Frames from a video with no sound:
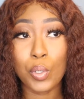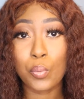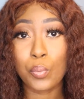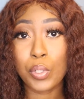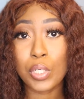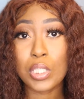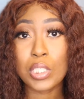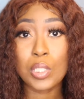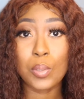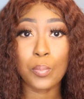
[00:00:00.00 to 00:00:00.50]

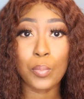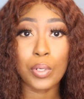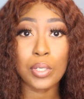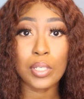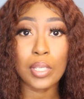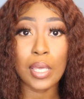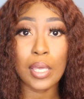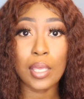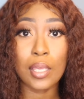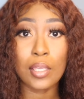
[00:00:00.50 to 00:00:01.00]
work somewhere
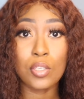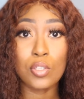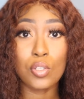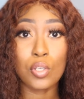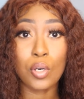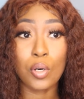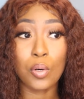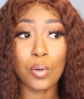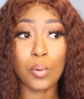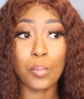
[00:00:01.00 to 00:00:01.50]
that
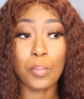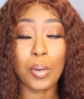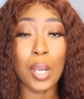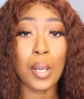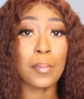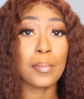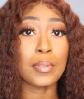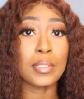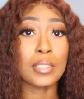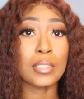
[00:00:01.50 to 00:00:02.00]

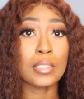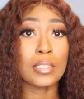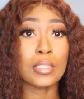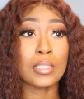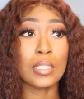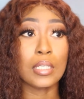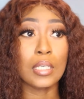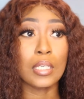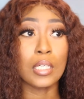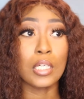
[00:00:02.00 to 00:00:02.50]

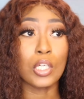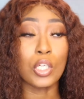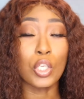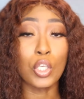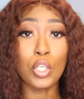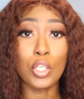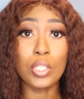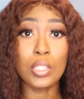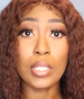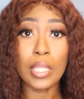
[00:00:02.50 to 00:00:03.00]
probably
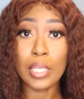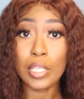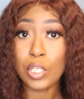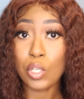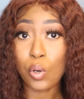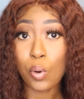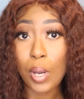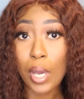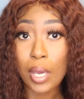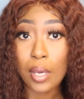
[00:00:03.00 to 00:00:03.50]
they
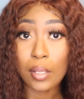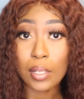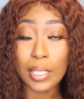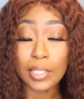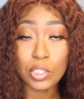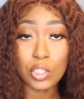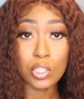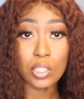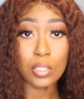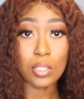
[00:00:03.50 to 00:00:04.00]
know how,
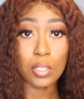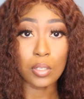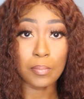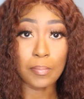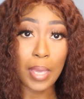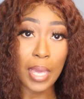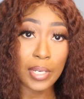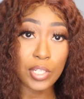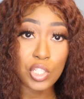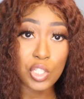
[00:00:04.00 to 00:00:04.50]
like the
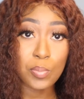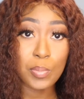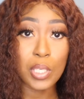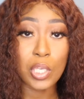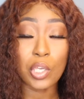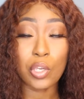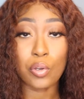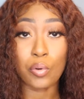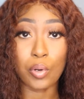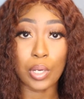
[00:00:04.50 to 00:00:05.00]

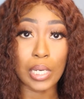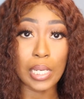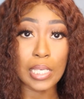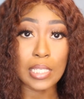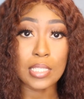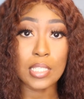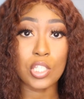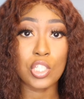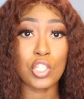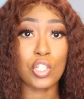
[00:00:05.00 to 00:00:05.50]
management and
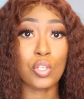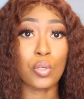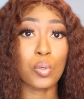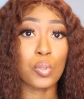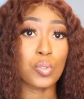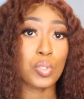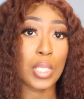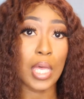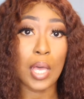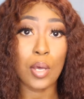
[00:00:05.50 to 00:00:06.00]
organization
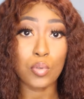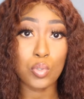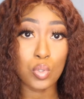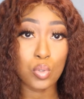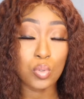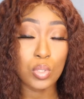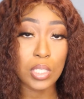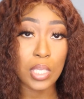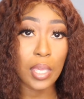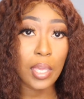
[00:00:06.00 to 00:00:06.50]
knows how
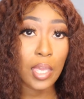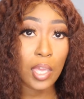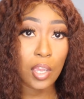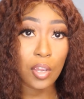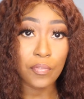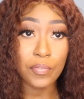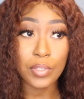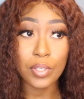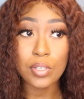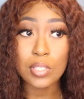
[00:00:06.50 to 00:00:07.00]
to take
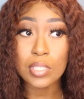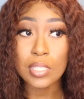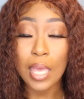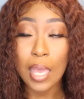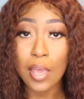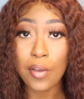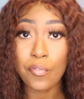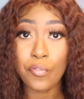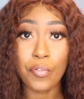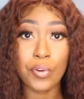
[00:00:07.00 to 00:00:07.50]
care of their
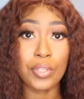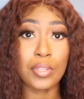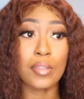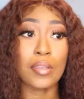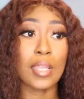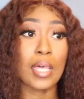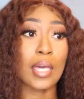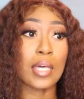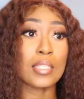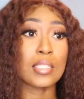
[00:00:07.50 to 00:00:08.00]
staff, whether
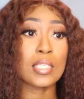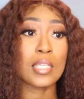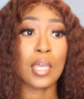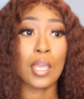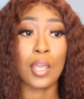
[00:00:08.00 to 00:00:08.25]
that's